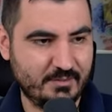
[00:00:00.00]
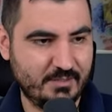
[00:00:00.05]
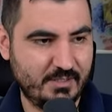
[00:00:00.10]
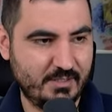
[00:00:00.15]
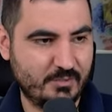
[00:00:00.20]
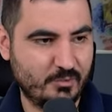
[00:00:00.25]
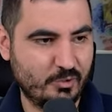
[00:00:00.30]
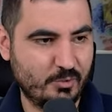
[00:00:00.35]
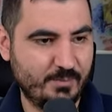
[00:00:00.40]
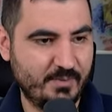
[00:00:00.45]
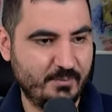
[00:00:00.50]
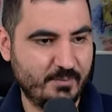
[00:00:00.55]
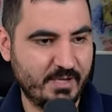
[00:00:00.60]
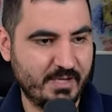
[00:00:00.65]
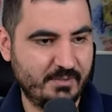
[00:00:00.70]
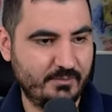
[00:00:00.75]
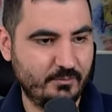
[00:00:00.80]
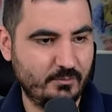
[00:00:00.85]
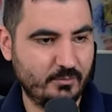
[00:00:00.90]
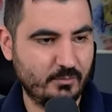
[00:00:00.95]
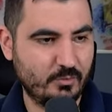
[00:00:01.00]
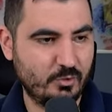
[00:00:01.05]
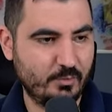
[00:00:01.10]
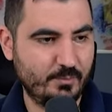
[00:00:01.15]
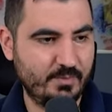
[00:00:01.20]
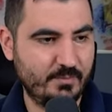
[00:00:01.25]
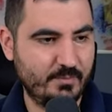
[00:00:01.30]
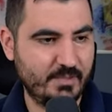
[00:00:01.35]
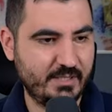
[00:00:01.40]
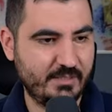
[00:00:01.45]
Okay, Kobbie Mainoo,
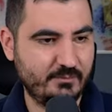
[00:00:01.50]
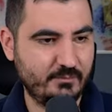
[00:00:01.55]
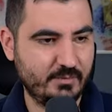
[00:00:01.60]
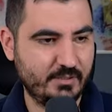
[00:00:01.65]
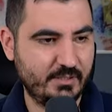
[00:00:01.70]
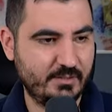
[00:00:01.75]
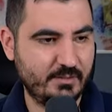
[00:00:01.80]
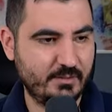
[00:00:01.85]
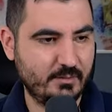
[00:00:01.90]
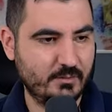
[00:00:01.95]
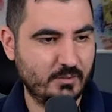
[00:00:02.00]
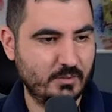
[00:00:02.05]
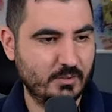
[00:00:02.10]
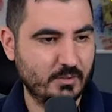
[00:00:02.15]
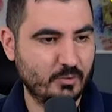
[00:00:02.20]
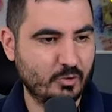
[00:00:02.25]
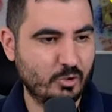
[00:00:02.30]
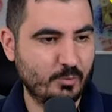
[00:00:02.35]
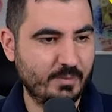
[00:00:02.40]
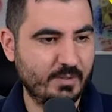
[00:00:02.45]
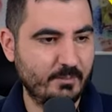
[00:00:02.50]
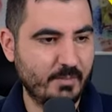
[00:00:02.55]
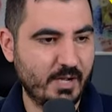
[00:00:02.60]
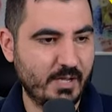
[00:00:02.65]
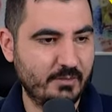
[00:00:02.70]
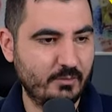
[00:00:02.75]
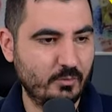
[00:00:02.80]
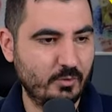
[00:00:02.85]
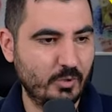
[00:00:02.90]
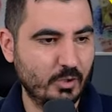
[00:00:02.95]
Kobbie Mainoo right now, Kobbie
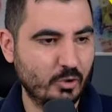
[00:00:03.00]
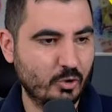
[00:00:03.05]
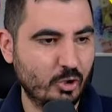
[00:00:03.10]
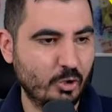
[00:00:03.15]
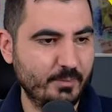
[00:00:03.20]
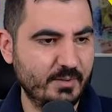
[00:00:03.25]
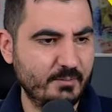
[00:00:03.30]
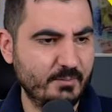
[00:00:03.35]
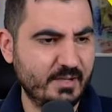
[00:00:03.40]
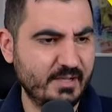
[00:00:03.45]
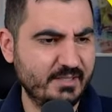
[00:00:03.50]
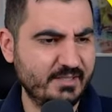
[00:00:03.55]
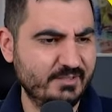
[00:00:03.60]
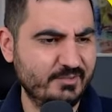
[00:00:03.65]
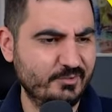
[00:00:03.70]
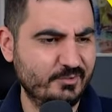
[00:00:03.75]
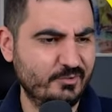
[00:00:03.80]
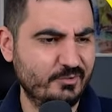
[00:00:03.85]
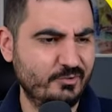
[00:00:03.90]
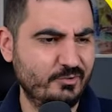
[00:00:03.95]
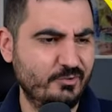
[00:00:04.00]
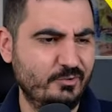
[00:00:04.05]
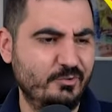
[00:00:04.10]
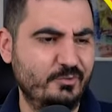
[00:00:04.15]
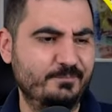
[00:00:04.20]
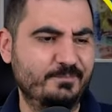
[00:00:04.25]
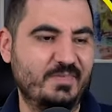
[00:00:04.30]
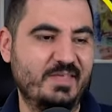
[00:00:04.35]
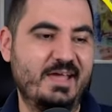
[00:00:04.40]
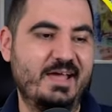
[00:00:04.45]
Mainoo, Kobbie
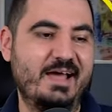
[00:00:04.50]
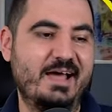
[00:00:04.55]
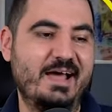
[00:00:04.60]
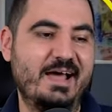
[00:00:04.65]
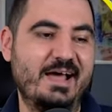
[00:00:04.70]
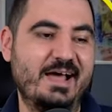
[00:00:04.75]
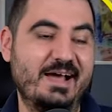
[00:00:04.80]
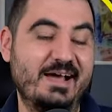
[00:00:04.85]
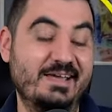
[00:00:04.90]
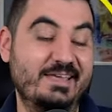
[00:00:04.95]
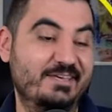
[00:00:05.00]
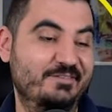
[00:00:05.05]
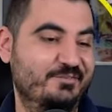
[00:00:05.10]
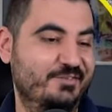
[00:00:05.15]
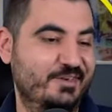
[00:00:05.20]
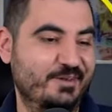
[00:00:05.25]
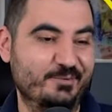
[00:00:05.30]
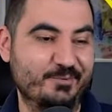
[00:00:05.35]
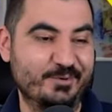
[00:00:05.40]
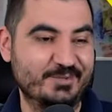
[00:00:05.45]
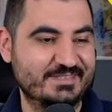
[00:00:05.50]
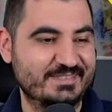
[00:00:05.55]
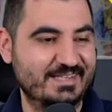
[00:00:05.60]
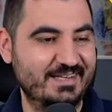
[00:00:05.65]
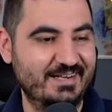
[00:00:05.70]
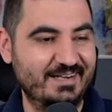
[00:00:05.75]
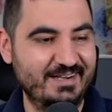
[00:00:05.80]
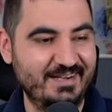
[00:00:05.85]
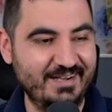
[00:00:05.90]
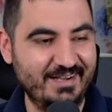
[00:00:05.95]
Mainoo! Ah, if he was
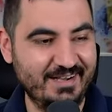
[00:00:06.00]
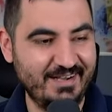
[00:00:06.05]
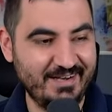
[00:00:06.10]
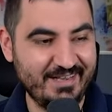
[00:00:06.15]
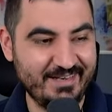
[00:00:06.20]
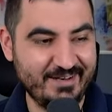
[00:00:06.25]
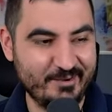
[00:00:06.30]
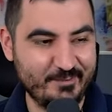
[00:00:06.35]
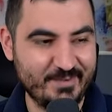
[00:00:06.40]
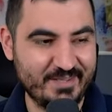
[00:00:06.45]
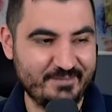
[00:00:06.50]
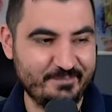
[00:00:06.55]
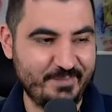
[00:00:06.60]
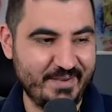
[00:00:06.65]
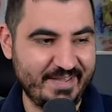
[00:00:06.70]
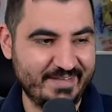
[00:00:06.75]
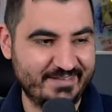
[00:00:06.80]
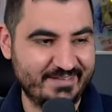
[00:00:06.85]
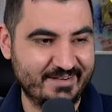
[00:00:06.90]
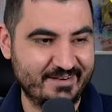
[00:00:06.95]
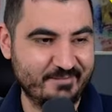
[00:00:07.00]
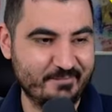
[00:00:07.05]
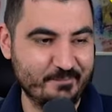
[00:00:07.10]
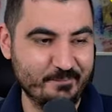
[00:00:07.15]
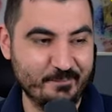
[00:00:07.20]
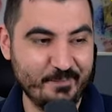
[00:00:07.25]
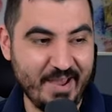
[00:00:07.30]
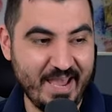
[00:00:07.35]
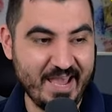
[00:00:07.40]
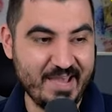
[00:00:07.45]
a little bit better,
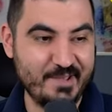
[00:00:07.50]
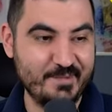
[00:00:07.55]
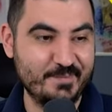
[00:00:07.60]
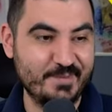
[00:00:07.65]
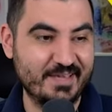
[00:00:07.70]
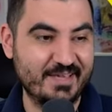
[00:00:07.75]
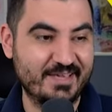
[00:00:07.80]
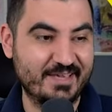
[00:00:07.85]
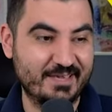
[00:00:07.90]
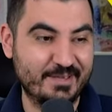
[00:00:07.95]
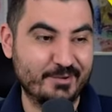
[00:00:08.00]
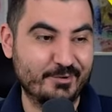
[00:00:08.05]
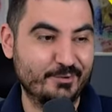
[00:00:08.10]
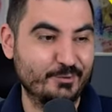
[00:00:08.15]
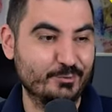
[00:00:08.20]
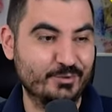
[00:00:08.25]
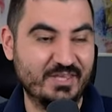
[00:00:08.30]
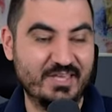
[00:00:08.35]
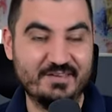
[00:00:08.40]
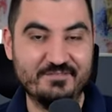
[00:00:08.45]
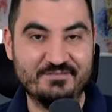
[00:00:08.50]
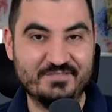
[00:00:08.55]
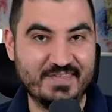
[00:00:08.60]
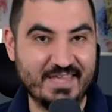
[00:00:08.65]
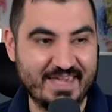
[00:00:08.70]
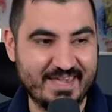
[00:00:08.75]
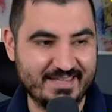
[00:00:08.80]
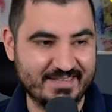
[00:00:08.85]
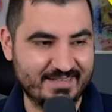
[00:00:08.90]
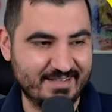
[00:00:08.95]
maybe he could have
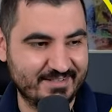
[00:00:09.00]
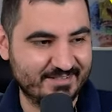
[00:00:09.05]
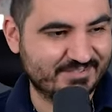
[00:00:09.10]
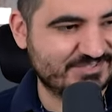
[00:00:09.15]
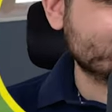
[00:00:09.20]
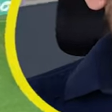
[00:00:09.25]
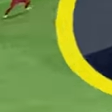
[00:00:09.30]
taken that